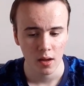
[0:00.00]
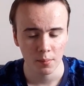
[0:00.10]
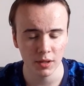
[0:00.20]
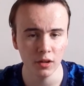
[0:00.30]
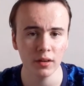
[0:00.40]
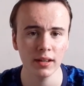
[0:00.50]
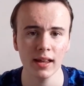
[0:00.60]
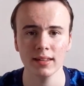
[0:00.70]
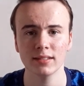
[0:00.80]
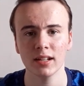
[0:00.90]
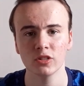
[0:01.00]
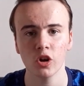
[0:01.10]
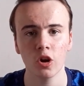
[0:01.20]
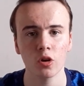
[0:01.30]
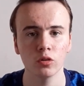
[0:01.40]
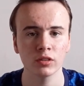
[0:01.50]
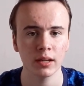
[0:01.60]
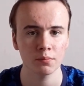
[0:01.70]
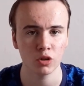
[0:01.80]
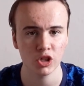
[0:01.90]
But you're looking at this Antonio
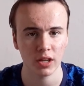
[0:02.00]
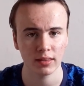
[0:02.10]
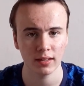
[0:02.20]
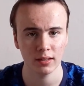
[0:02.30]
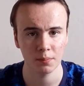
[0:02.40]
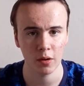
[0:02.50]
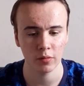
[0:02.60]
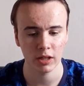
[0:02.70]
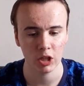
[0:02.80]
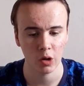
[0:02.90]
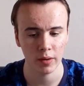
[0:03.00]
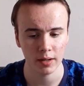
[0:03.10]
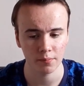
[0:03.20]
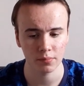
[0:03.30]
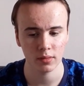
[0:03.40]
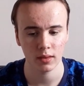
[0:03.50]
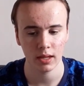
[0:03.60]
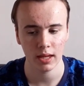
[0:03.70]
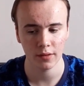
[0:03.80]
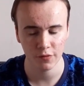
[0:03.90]
Conte project that he's building, going.
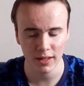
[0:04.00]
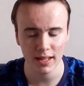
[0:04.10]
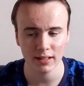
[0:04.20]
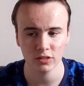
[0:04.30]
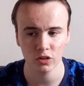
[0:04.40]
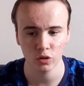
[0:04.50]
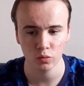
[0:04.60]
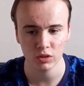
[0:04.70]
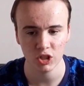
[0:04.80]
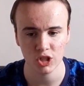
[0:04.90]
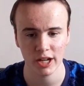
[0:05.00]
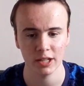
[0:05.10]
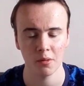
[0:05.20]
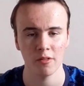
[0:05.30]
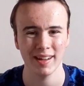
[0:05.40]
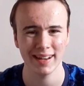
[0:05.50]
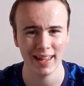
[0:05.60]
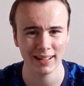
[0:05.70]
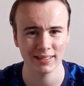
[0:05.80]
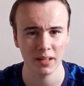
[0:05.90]
If he gets the tools in January and
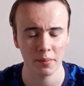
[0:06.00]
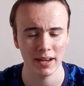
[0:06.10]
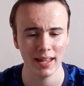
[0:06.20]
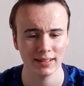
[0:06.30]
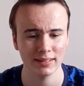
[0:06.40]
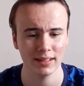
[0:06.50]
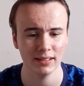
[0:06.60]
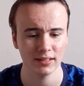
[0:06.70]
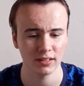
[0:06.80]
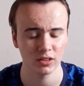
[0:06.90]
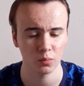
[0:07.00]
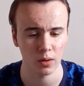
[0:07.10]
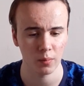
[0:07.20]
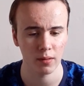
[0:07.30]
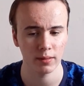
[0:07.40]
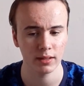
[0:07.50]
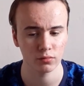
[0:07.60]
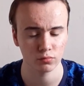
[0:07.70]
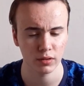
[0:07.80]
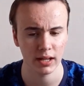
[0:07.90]
next summer, next season's the one where we
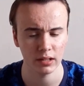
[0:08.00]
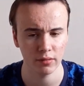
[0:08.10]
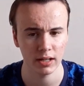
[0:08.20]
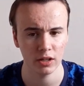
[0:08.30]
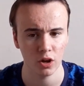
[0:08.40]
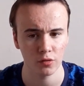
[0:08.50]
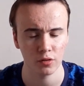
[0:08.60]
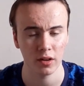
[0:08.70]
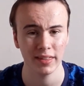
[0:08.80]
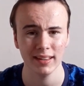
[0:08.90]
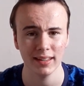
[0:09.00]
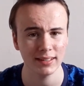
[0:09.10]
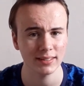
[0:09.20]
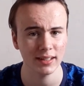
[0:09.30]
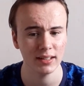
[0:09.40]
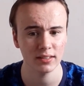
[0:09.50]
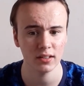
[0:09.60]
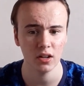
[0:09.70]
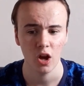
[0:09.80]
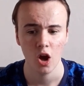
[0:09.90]
can really, really go for it. I think this
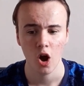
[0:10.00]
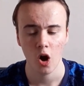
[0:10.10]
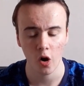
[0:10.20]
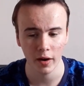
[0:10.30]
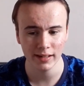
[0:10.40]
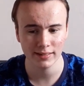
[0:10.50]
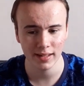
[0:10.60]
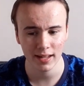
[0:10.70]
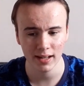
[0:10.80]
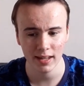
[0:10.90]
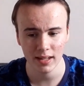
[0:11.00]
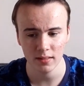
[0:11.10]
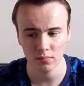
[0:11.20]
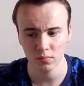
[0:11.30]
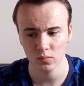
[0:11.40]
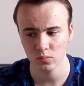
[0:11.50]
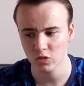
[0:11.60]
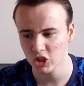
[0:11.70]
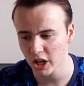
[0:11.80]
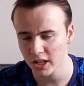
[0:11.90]
season, ideally,
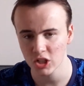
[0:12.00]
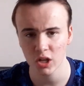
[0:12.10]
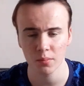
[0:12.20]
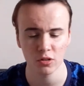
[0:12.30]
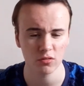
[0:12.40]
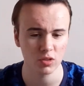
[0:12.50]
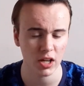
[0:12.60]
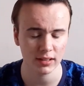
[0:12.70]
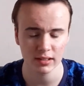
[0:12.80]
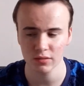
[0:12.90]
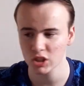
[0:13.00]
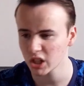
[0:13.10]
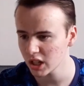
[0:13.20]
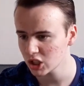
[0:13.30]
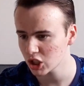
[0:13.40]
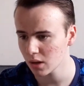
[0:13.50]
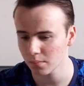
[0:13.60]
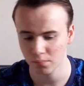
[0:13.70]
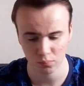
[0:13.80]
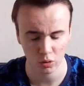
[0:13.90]
change up your objectives, change
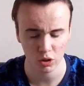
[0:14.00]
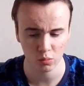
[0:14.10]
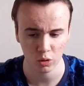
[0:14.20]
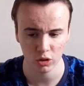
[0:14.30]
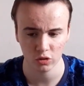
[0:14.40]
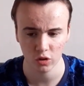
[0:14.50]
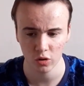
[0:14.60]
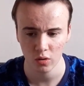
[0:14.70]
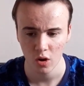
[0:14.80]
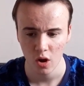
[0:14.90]
up what you want to do.